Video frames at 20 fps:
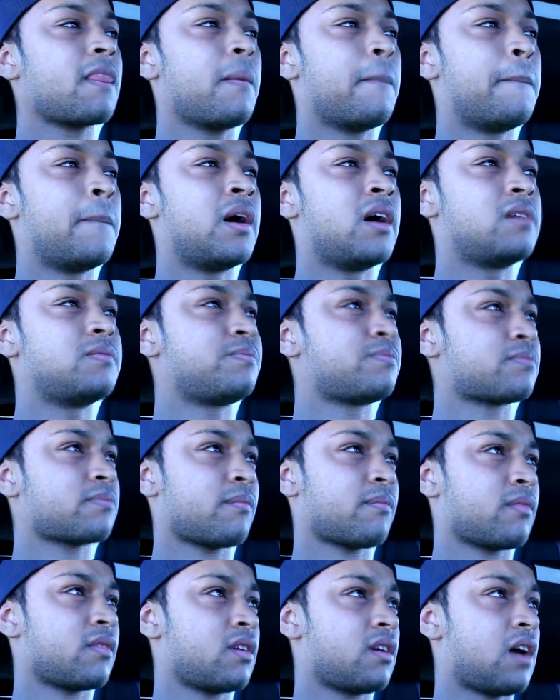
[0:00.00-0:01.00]
but
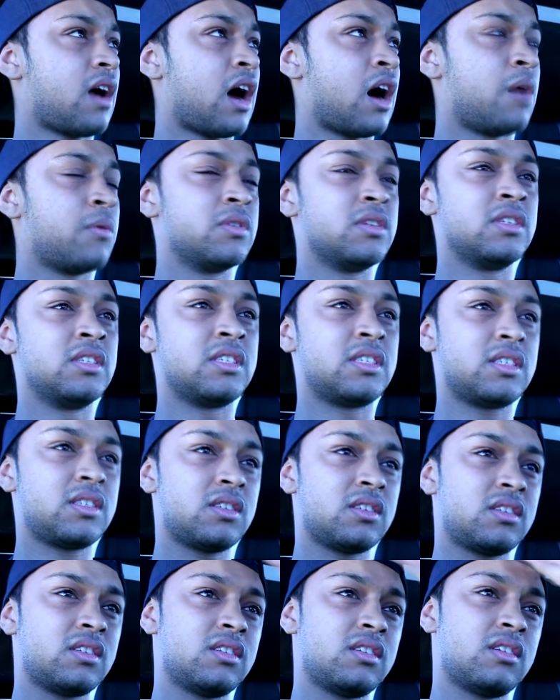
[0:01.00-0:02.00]
I
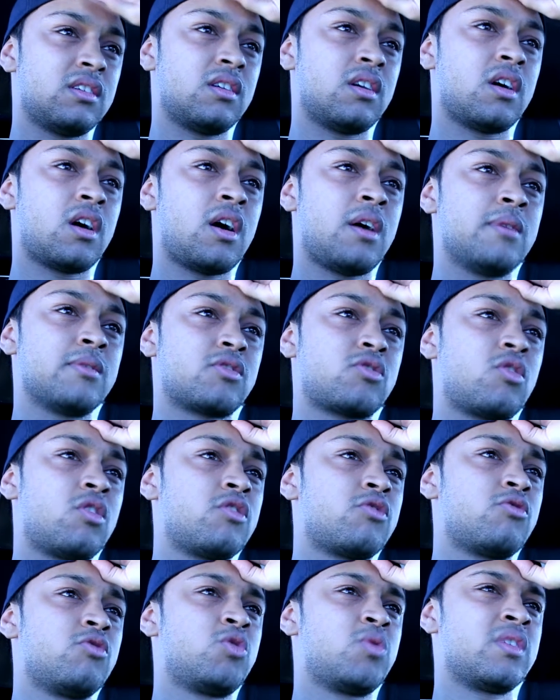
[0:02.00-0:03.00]
was
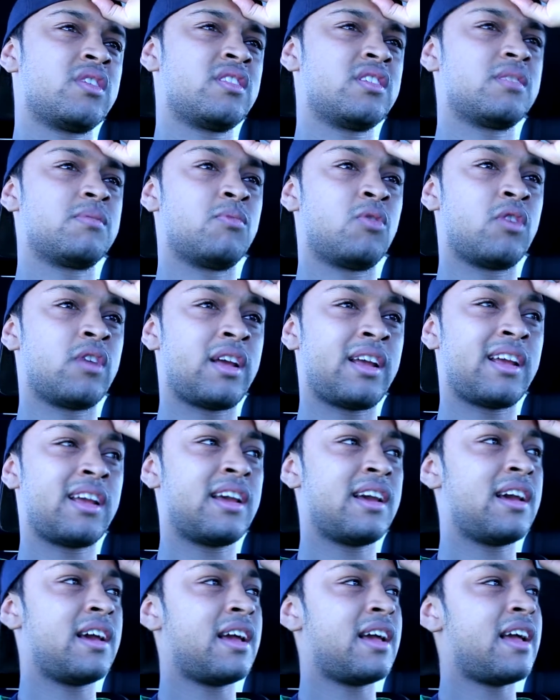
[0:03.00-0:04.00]
scrolling through Twitter this morning,
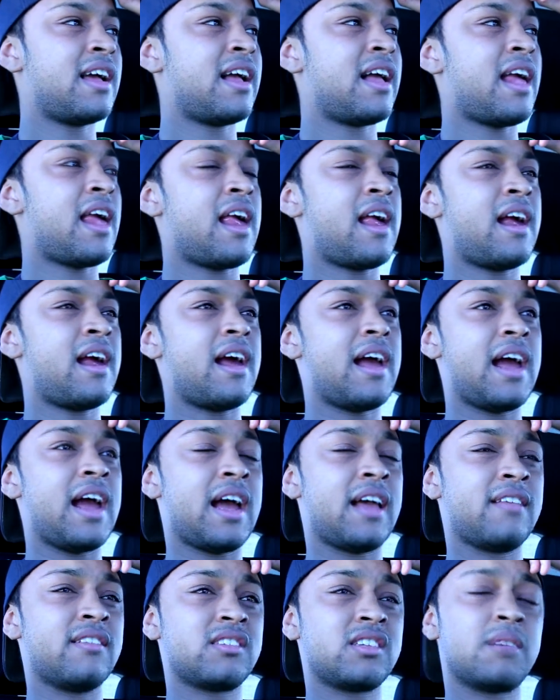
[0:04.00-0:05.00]

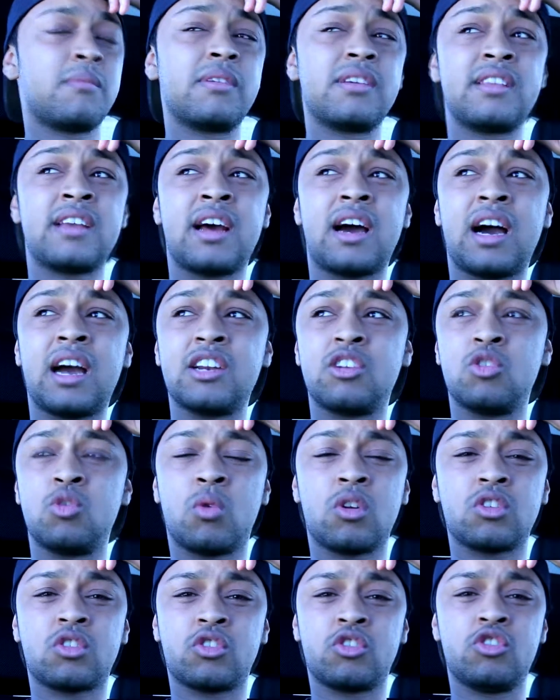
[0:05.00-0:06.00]
and somebody that I do
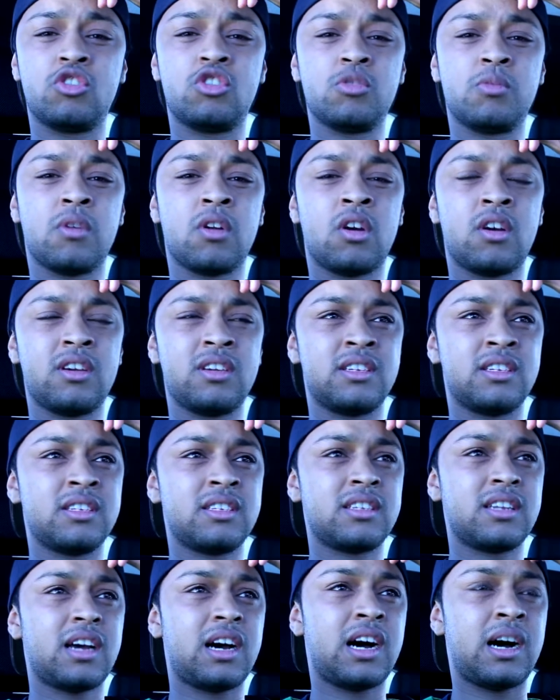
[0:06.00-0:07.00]
watch on YouTube a lot
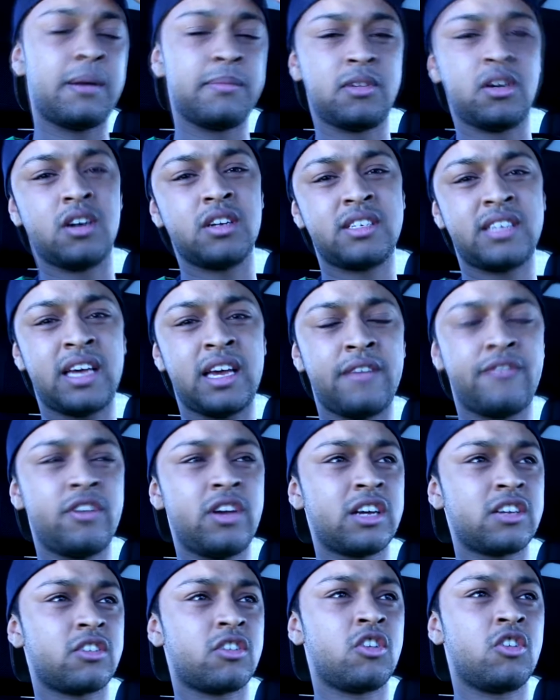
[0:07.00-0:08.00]
is Dante. If you
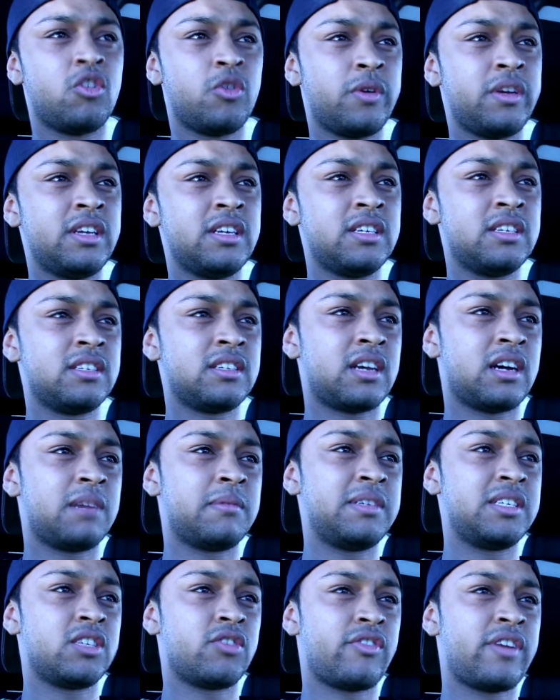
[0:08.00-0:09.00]
guys don't know who he is,
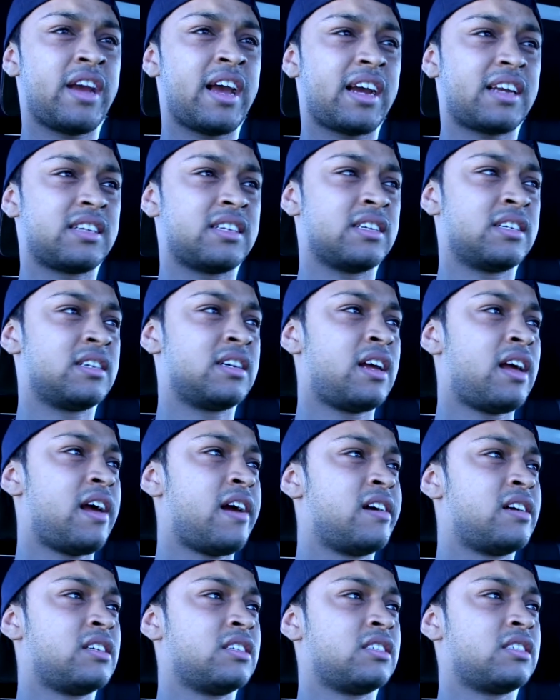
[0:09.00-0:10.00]
he's a reactor.
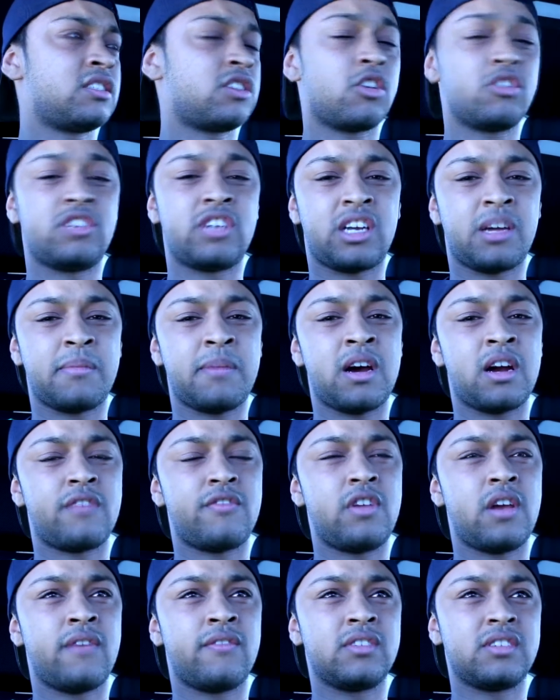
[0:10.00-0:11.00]
Go check him out
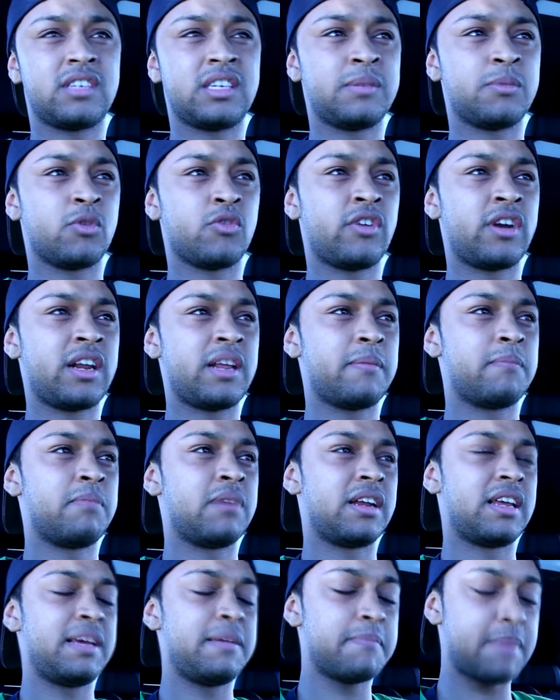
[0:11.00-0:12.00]
if you haven't seen him already.
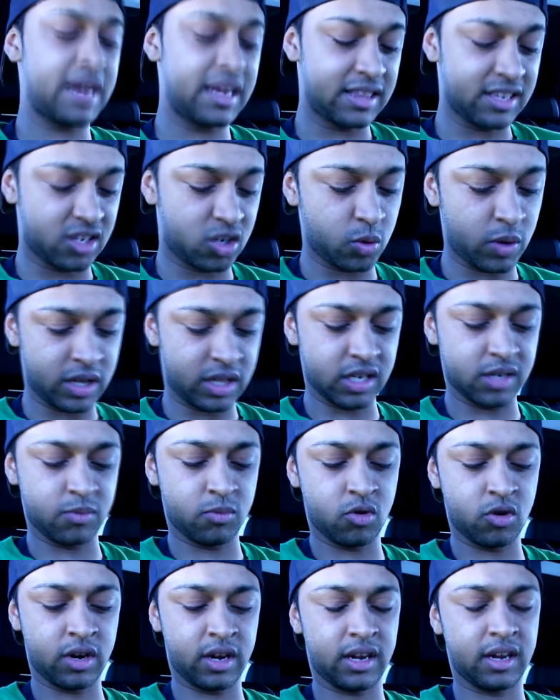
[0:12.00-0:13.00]
But he made this tweet this
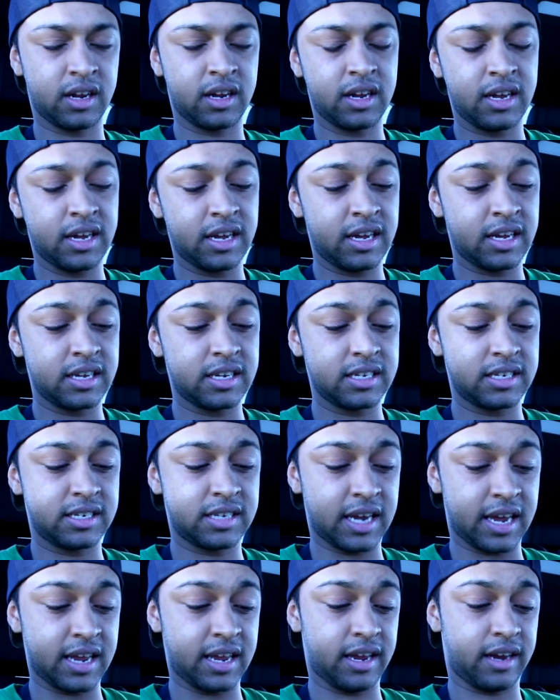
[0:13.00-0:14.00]
morning
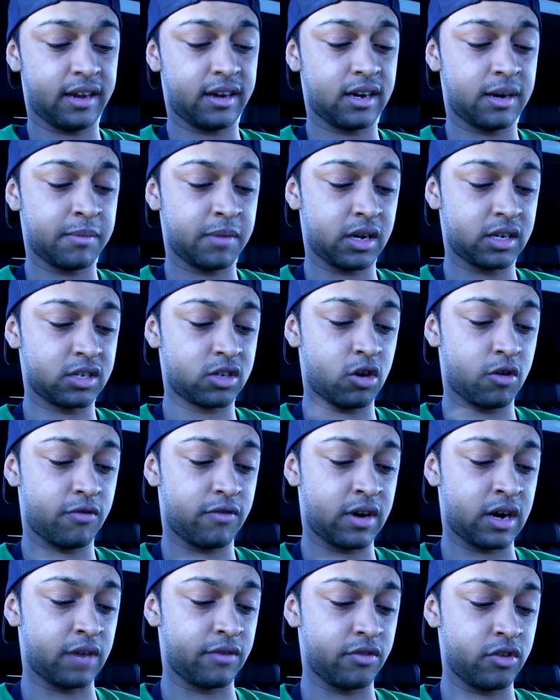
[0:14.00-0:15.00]
saying, I'm going to actually go
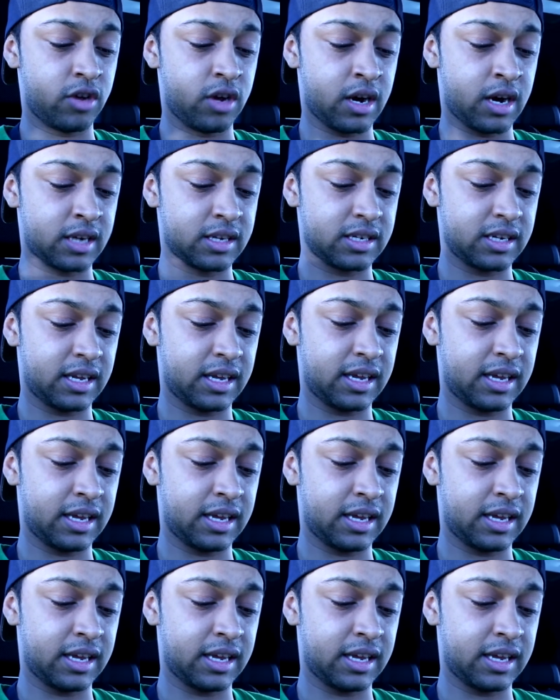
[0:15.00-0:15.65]
find it for you guys.